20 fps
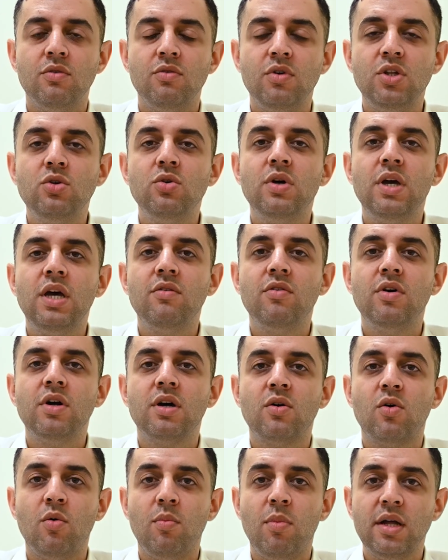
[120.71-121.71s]
We do have
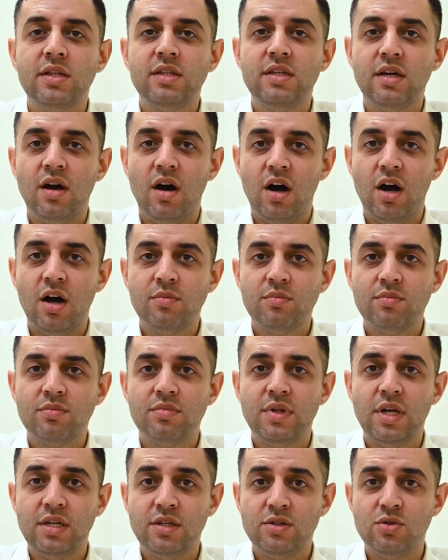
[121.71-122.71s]
a robotic arm
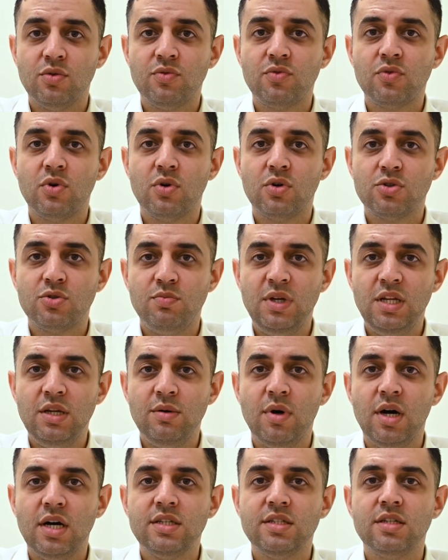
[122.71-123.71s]
that is of course
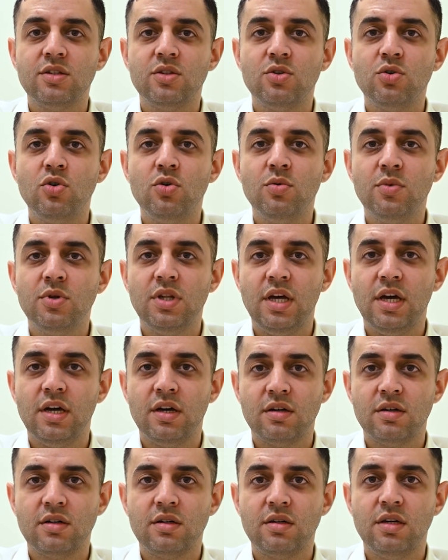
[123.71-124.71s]
minimizing the human
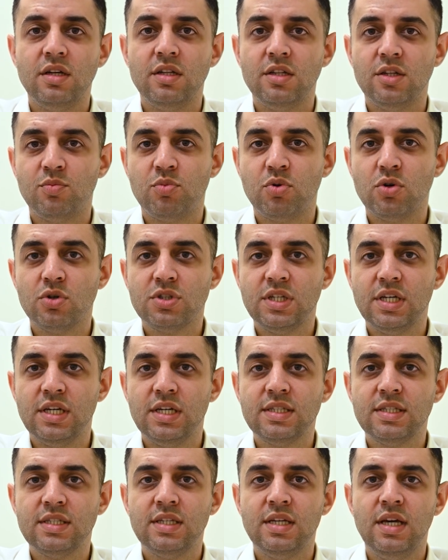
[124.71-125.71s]
error in the
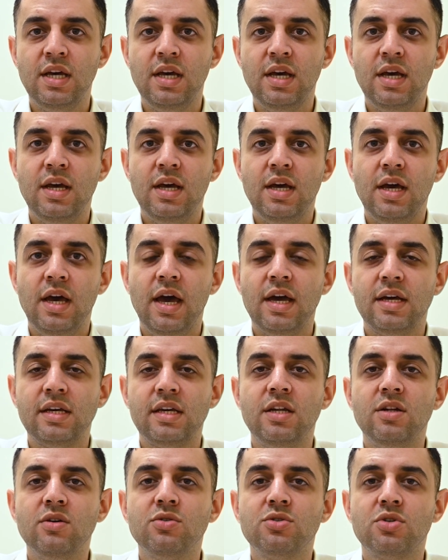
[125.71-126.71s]
process and
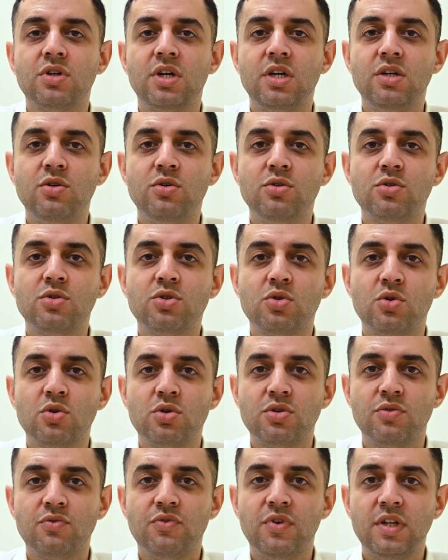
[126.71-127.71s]
can also reduce the
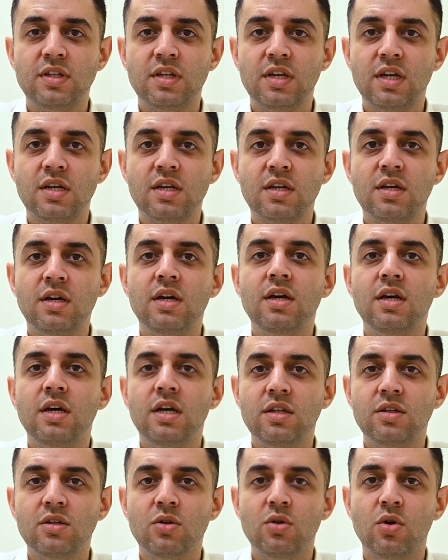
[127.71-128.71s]
surgeon fatigue
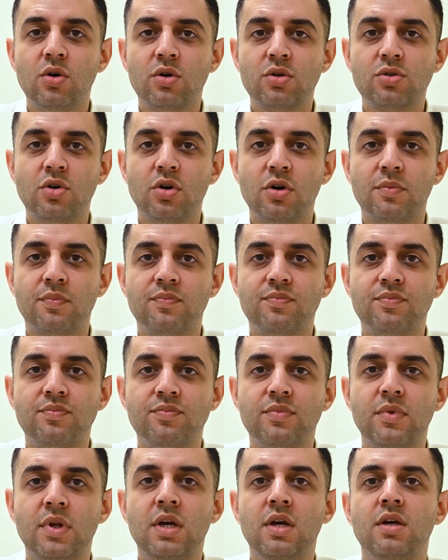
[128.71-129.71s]
in the long term.
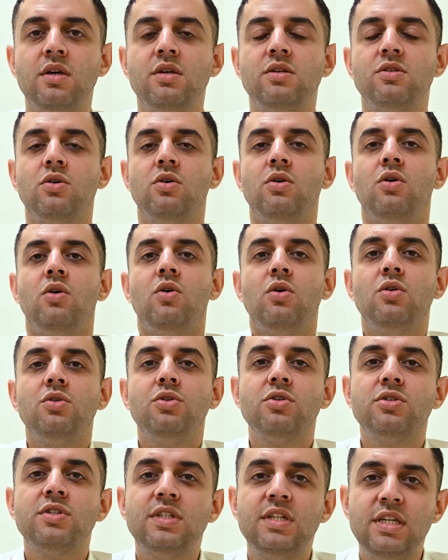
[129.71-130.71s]
So all
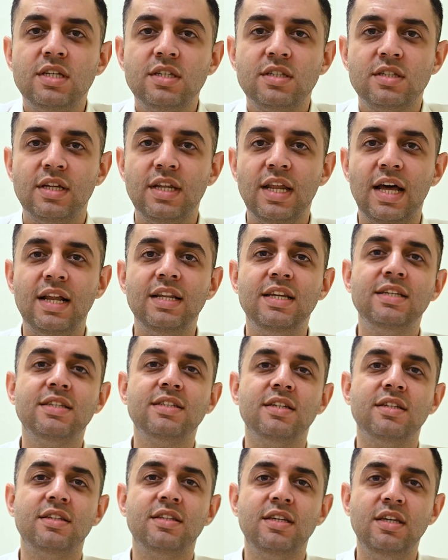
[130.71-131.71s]
those things that I
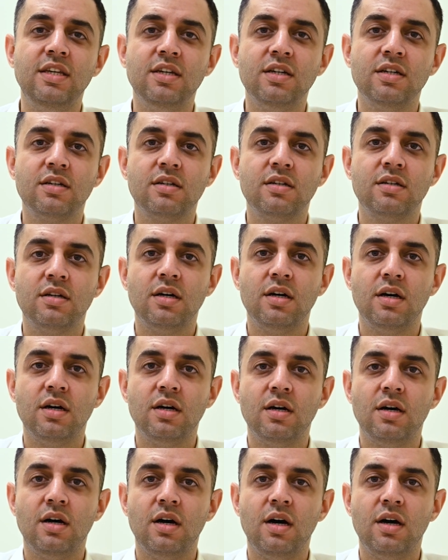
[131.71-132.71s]
listed here uh,
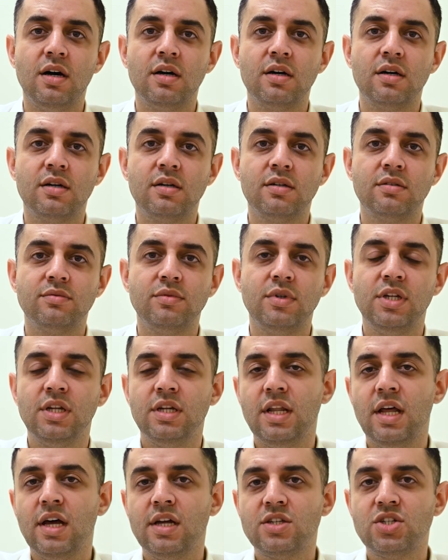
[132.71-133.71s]
are, in
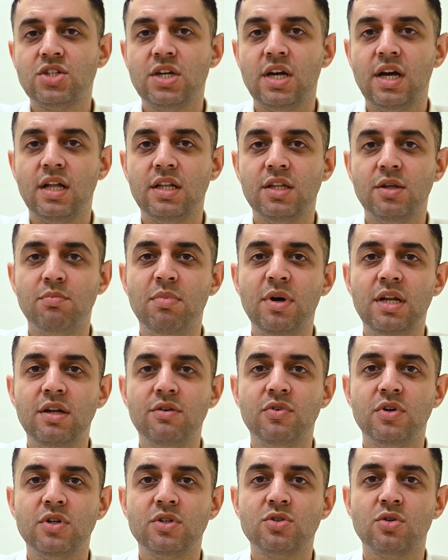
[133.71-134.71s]
a nutshell, the
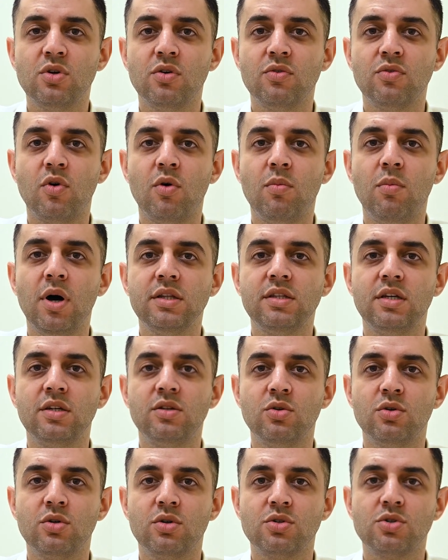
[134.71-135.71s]
benefits of
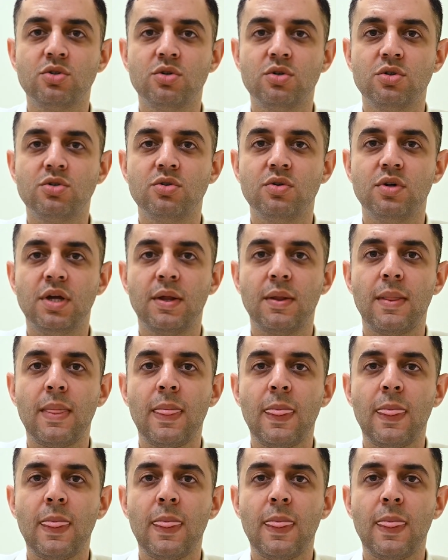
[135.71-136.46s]
robotic neurosurgery.